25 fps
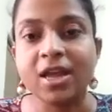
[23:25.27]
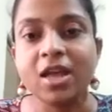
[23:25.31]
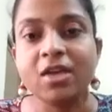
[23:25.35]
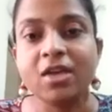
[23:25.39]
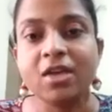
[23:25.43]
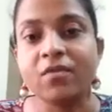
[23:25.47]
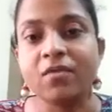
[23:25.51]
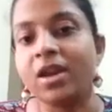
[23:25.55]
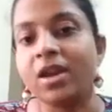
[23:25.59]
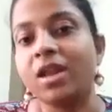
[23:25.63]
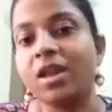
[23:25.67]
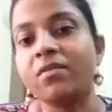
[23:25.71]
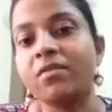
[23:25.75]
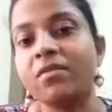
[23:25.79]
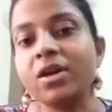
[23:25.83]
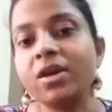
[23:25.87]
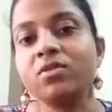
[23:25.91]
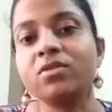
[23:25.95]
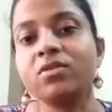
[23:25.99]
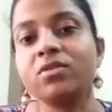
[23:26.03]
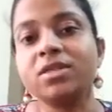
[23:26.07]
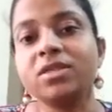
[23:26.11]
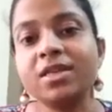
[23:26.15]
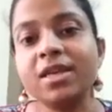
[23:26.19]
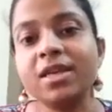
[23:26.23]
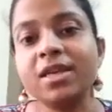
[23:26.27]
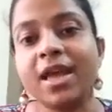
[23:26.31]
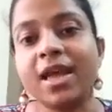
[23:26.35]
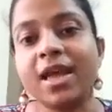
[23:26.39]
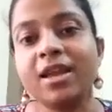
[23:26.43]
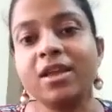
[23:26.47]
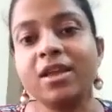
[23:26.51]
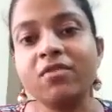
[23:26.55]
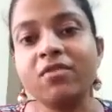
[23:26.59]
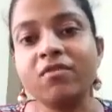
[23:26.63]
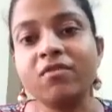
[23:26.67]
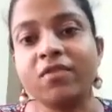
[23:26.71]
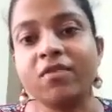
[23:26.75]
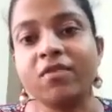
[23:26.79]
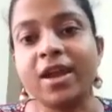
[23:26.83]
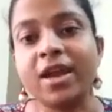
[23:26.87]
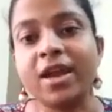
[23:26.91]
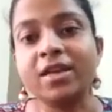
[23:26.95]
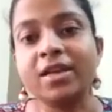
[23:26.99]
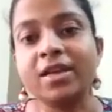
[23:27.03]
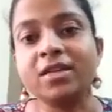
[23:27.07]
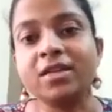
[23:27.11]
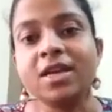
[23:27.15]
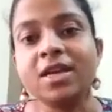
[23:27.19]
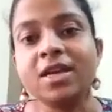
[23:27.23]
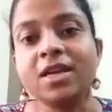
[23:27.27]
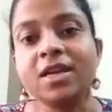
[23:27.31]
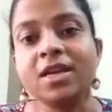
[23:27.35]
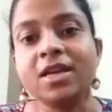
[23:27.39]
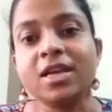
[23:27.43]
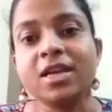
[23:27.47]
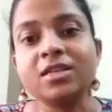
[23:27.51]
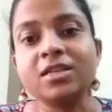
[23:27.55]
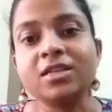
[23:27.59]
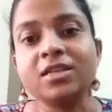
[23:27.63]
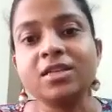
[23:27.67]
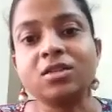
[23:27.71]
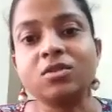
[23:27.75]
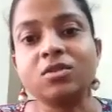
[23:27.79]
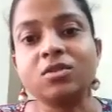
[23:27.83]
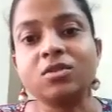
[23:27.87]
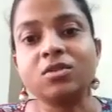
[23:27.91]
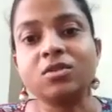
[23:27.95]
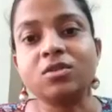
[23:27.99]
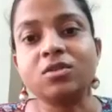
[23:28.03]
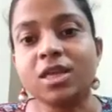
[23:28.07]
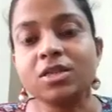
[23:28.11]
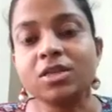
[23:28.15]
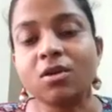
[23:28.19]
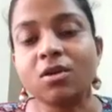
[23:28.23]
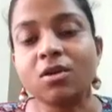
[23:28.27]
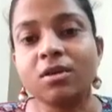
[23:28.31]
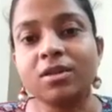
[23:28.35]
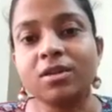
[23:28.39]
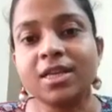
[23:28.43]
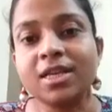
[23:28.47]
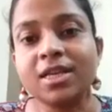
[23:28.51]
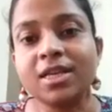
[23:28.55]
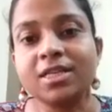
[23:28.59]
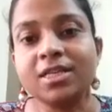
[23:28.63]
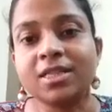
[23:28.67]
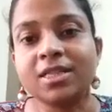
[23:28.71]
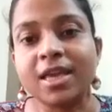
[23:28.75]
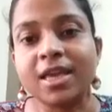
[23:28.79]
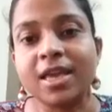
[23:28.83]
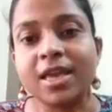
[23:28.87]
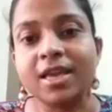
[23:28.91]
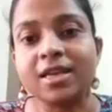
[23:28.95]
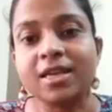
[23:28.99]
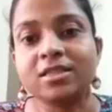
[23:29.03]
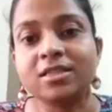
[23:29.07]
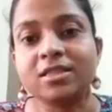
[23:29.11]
Whenever you see an infant, just notice all these things.